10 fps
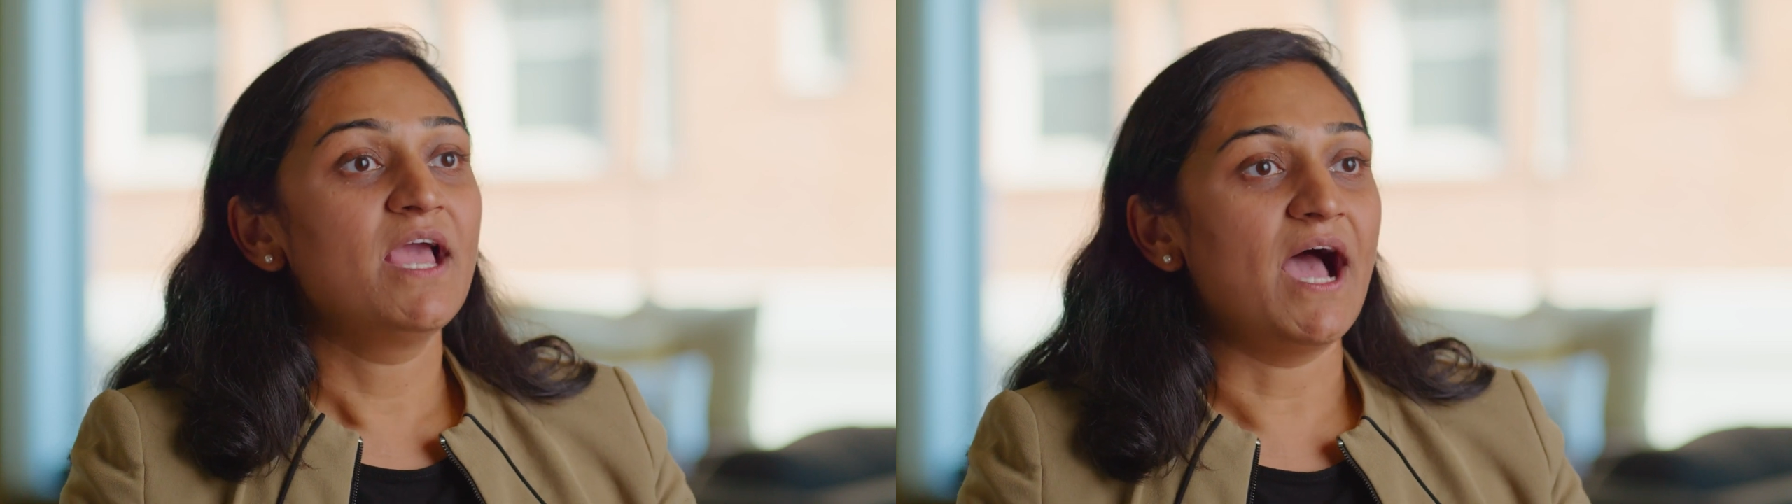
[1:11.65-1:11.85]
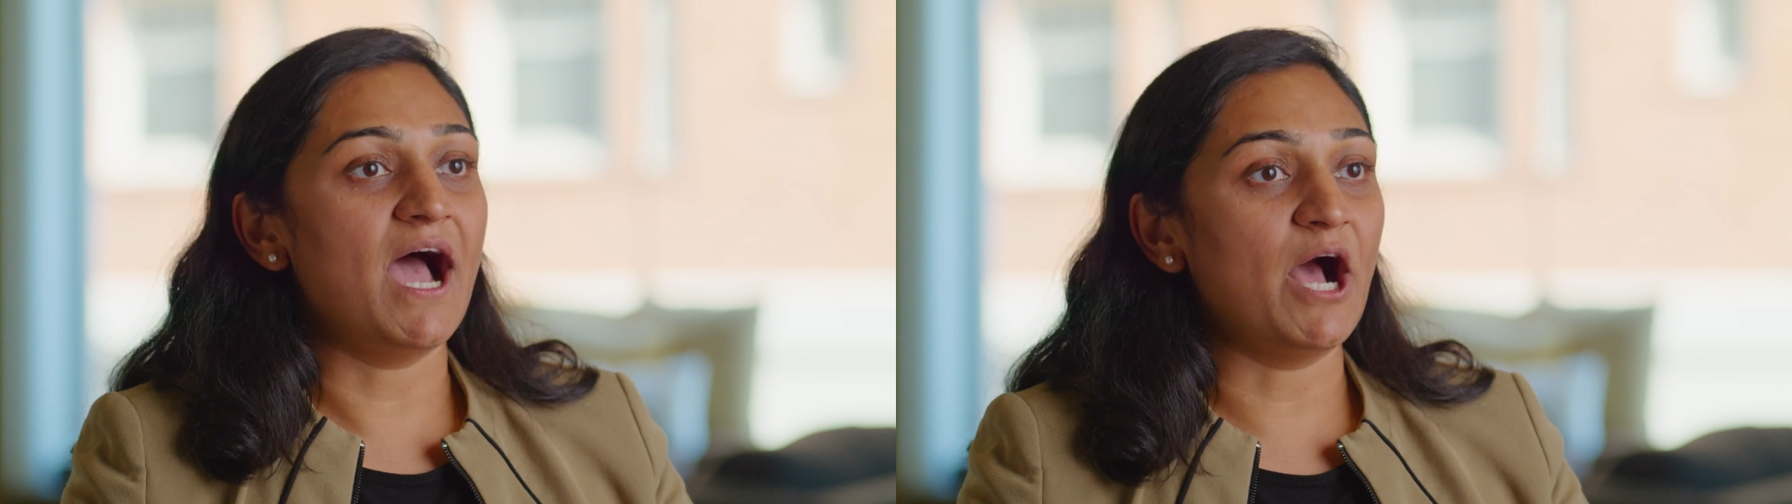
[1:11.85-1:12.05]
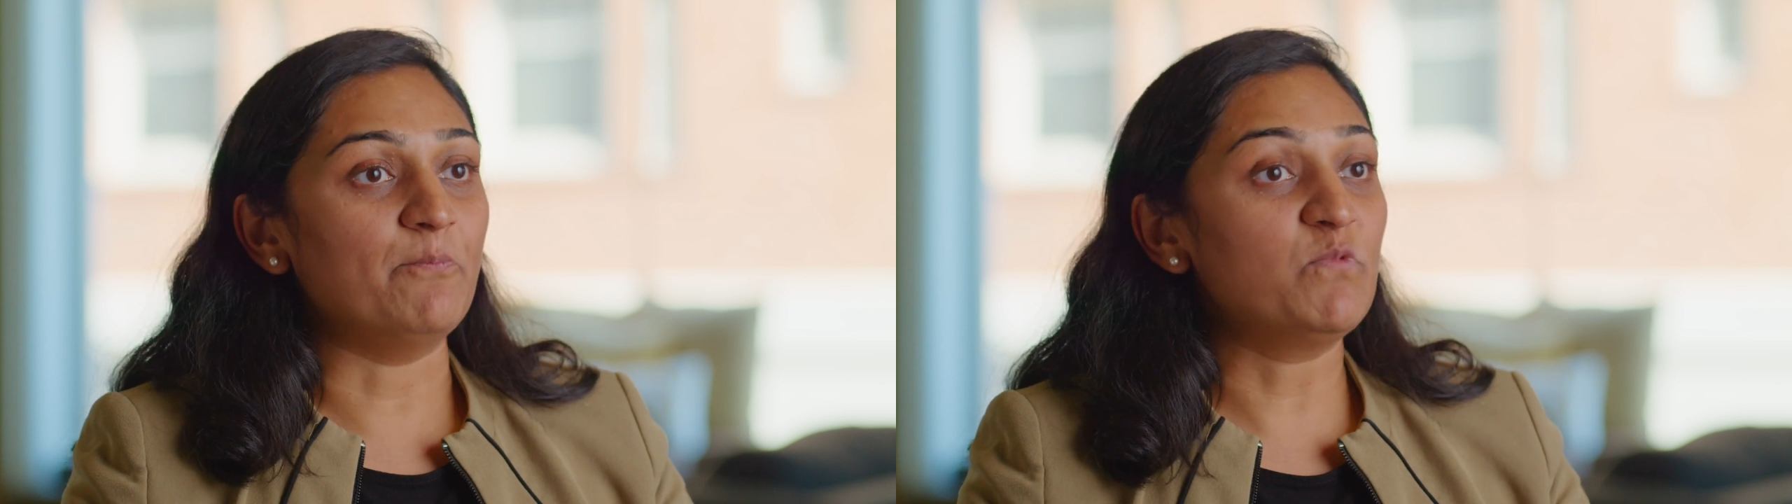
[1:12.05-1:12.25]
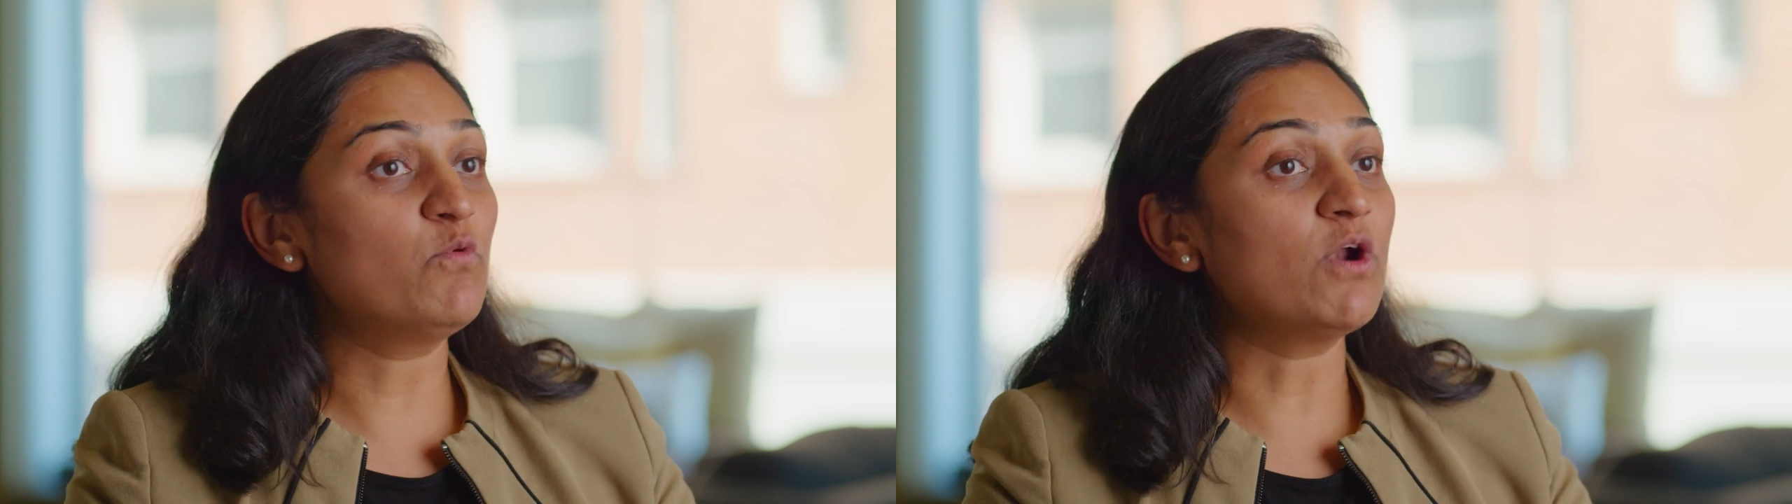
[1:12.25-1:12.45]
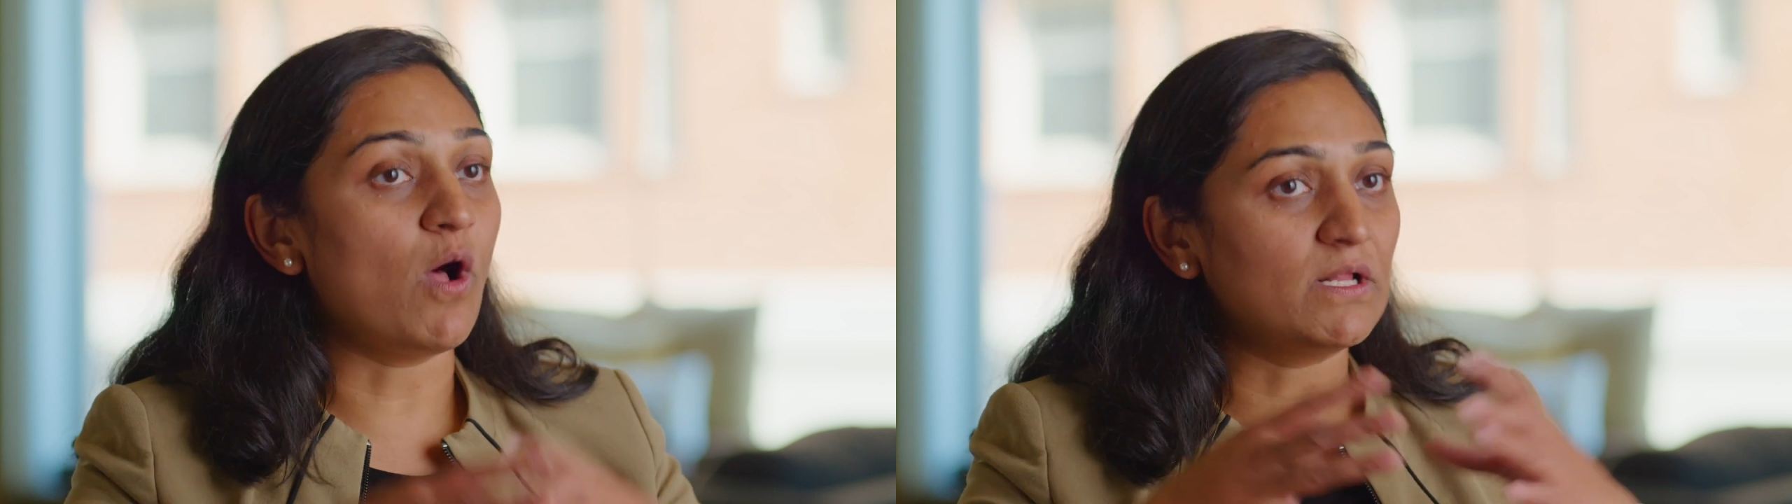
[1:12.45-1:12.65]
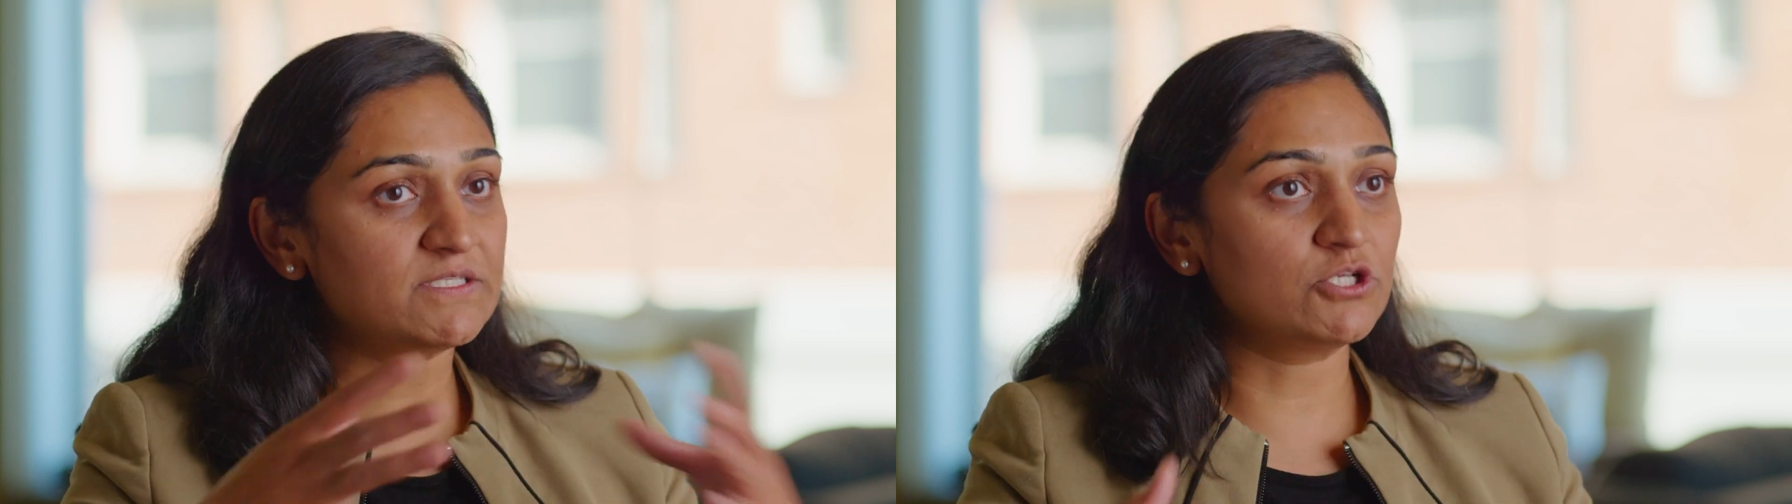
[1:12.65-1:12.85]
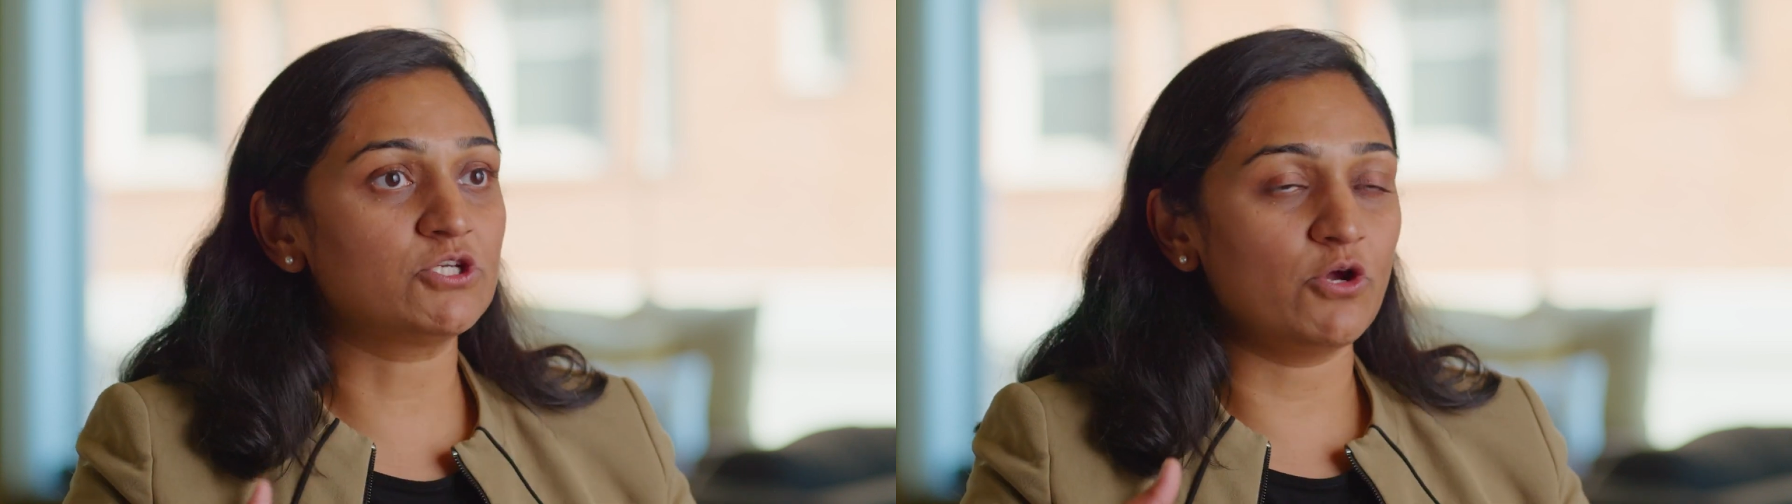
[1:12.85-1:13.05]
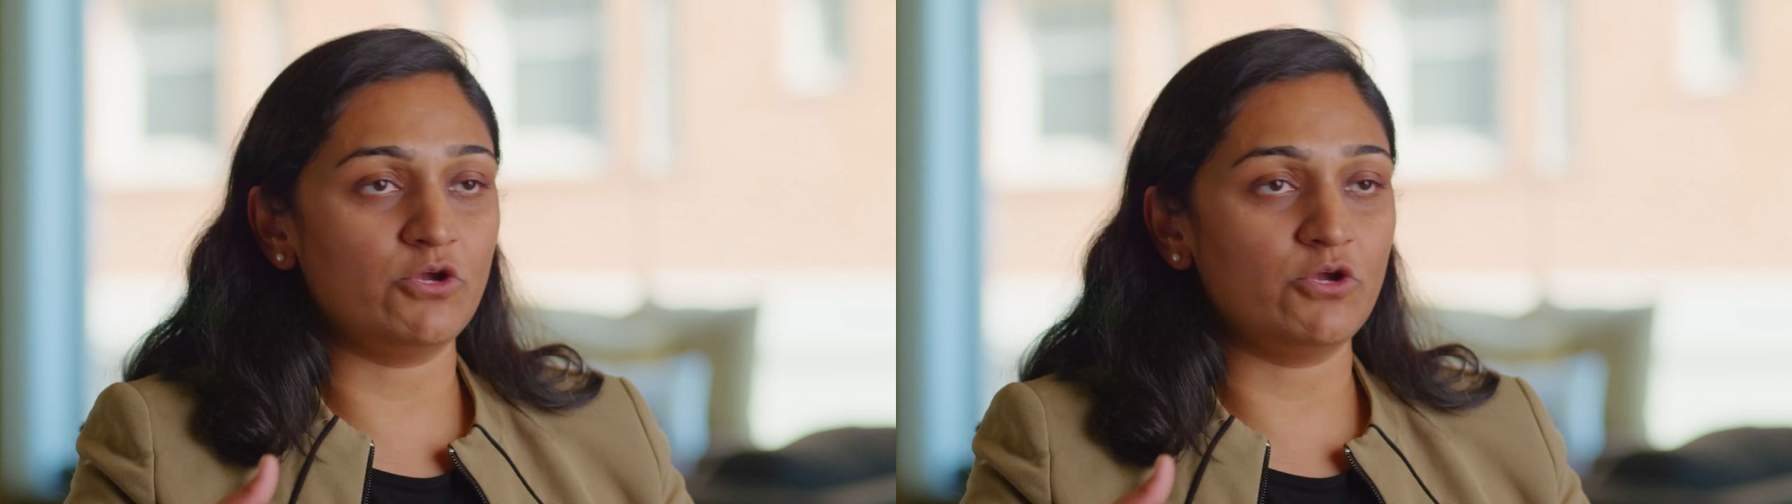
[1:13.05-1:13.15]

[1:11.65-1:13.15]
um, we would also show